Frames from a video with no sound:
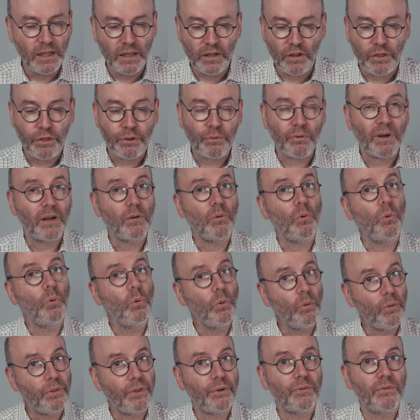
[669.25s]
throughout
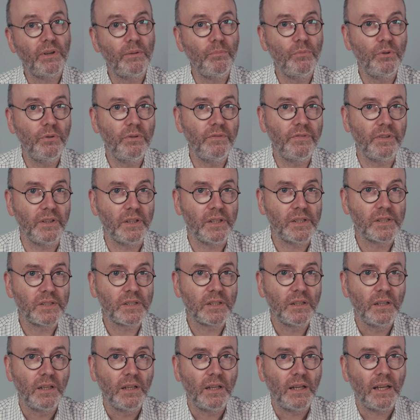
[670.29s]
all 3
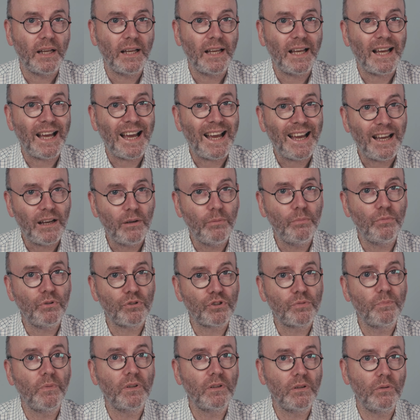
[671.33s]
movies how
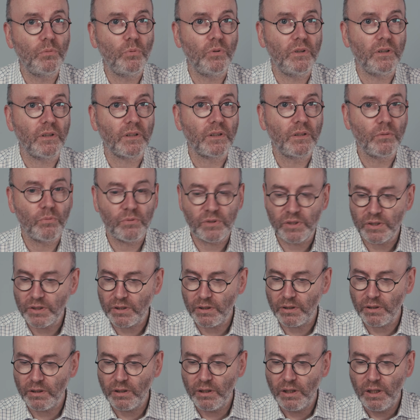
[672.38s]
much model work there was
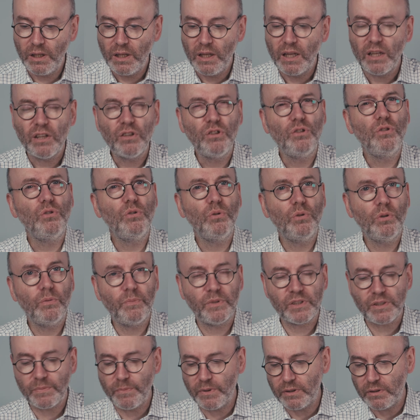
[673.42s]
done.
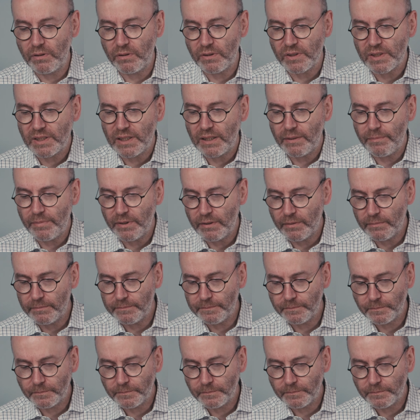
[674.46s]
Enormous models they built.